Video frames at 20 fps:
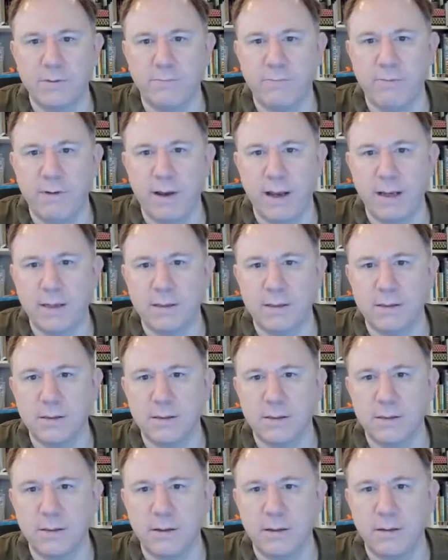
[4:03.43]
red,
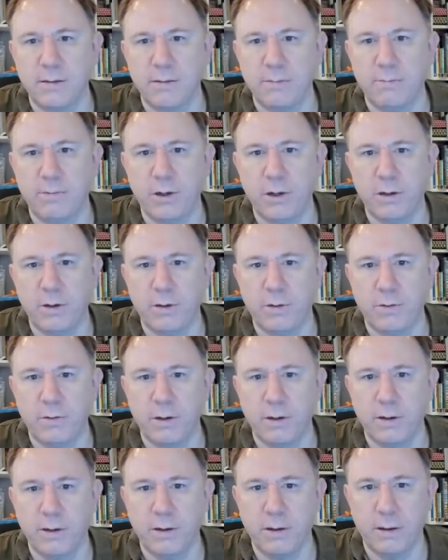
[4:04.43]
blue,
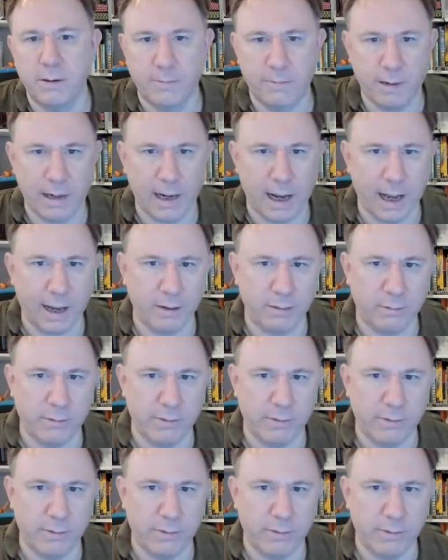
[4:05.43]
black.